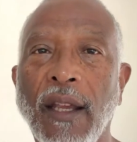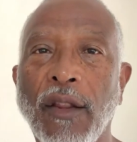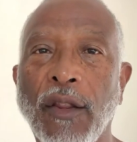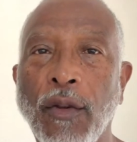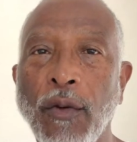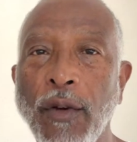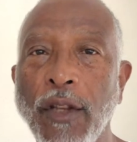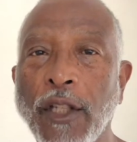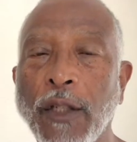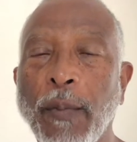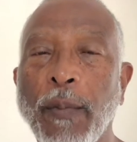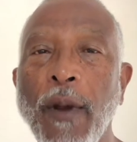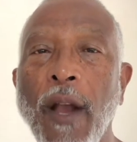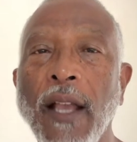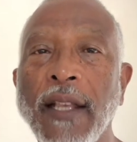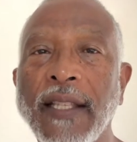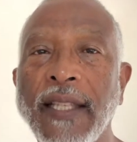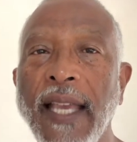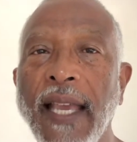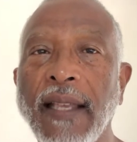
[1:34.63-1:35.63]
through this
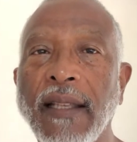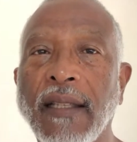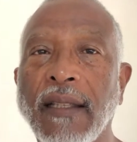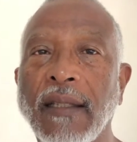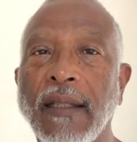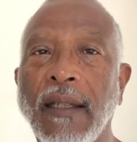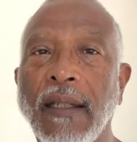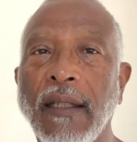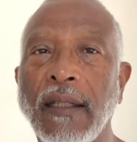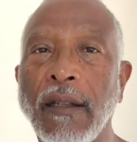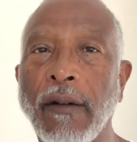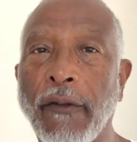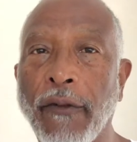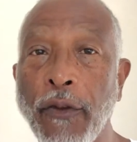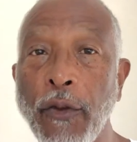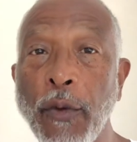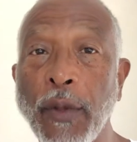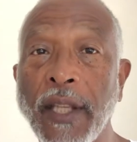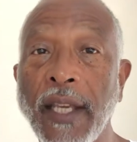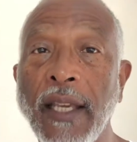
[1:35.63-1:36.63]
process. There are a
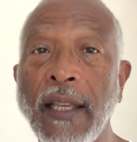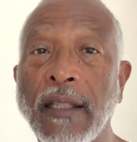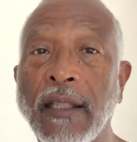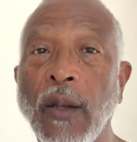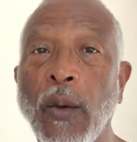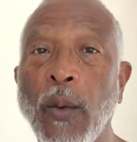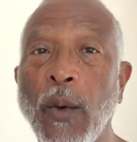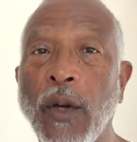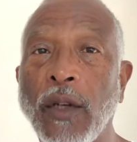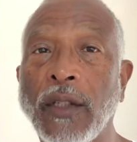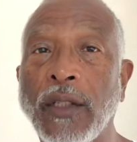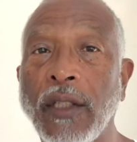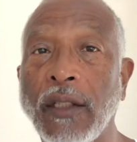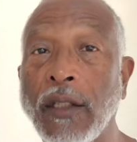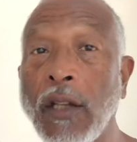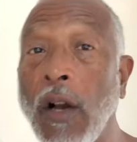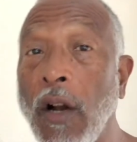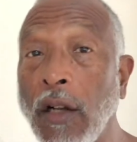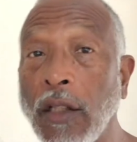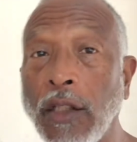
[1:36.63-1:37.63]
few things I want
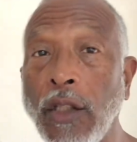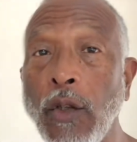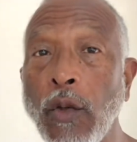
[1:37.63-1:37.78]
to talk to